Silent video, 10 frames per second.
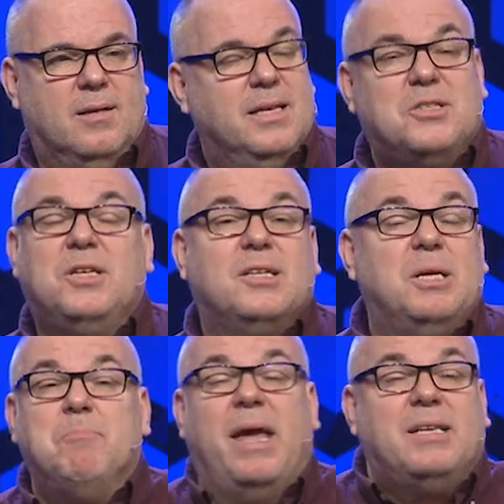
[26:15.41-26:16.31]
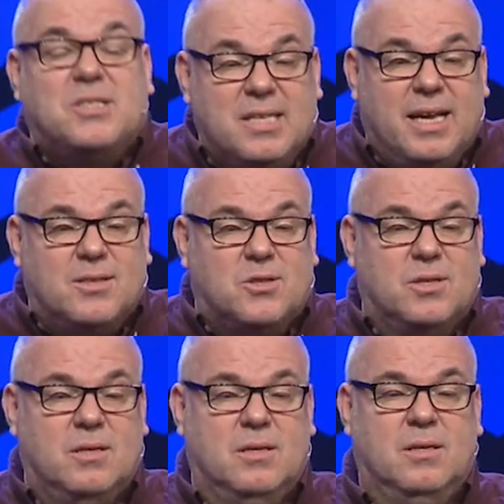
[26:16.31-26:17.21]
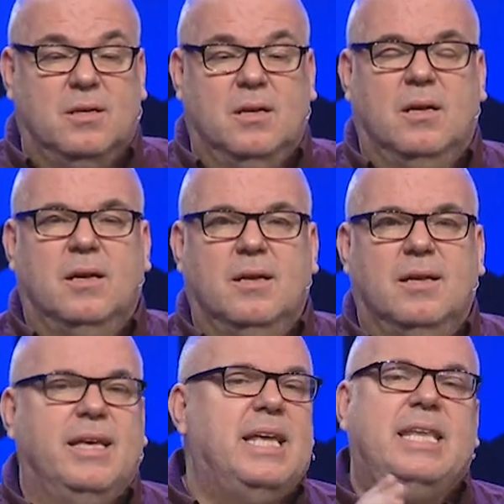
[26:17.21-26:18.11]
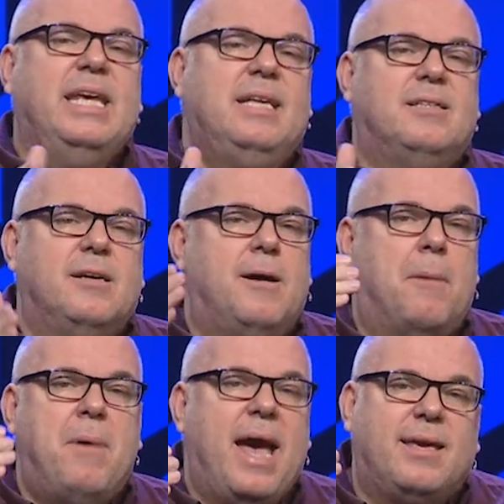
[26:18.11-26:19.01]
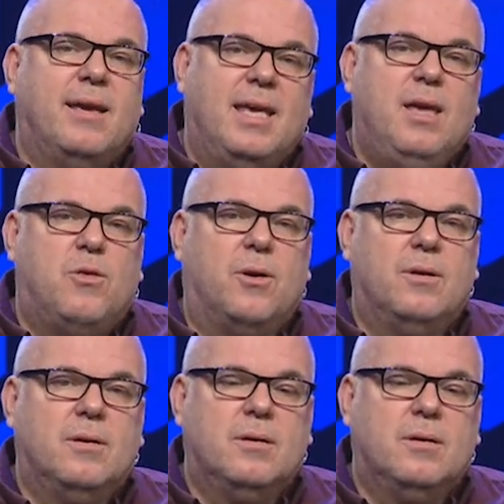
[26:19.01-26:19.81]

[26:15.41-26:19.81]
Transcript: This doesn't make sense. It didn't to Habakkuk either.